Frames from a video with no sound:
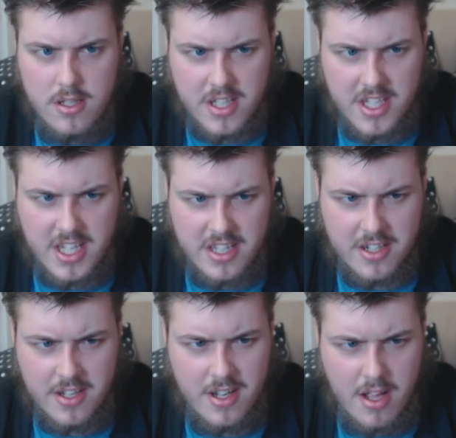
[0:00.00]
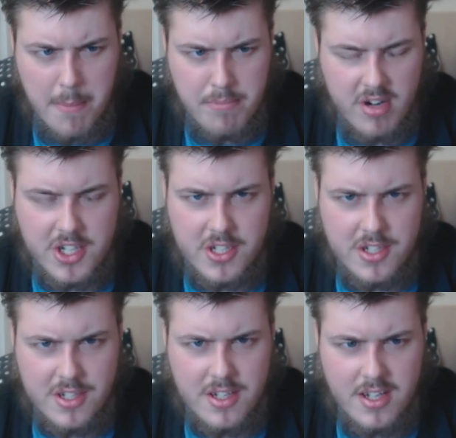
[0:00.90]
thinking that
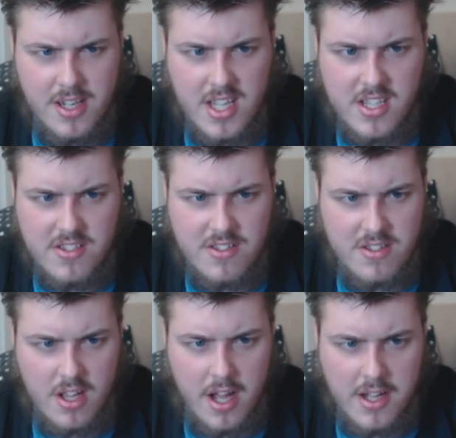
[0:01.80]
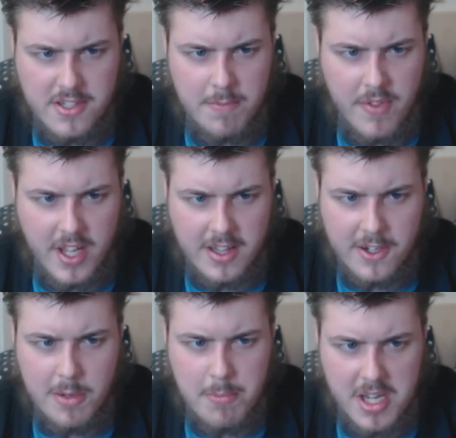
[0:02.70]
oppression is something
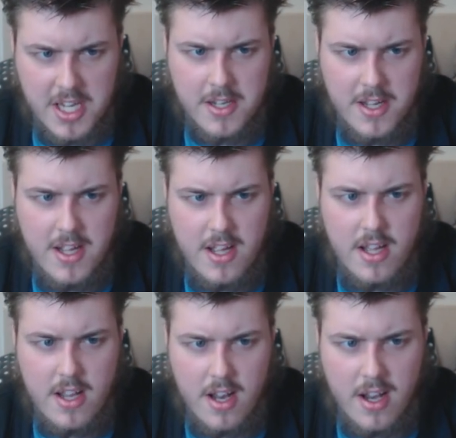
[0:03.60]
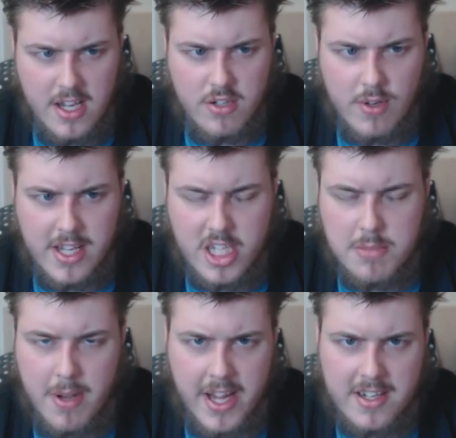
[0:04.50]
that can be literally
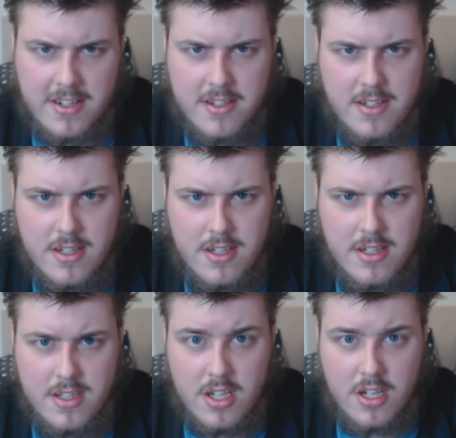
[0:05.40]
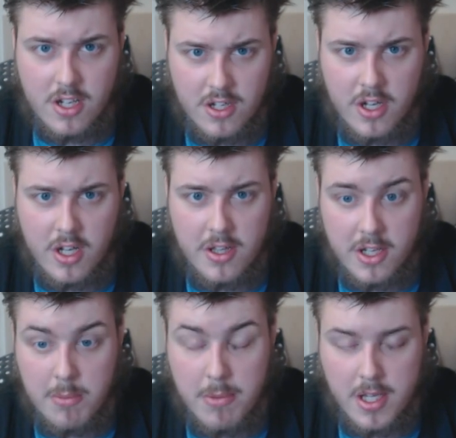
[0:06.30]
explained, that can occur,
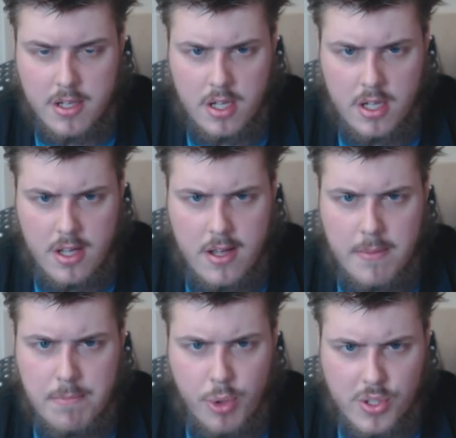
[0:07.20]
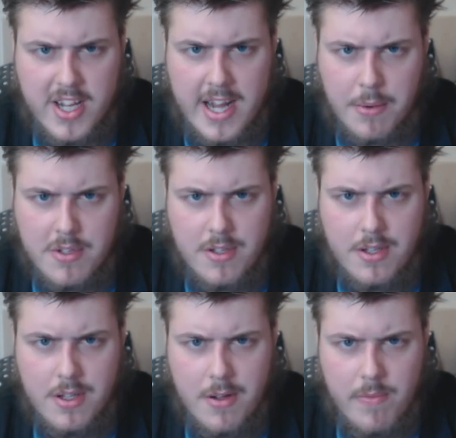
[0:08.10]
that can be pointed out,
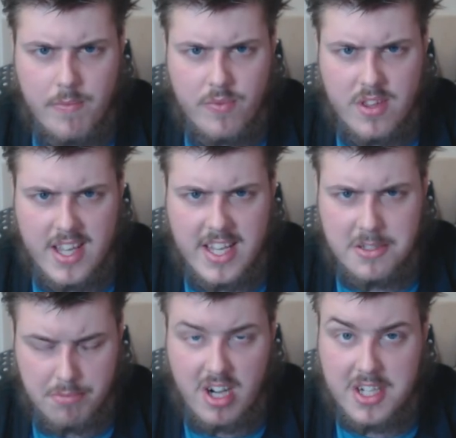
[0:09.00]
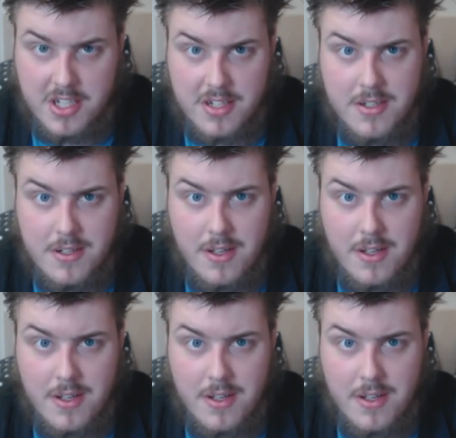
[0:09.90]
is oppression.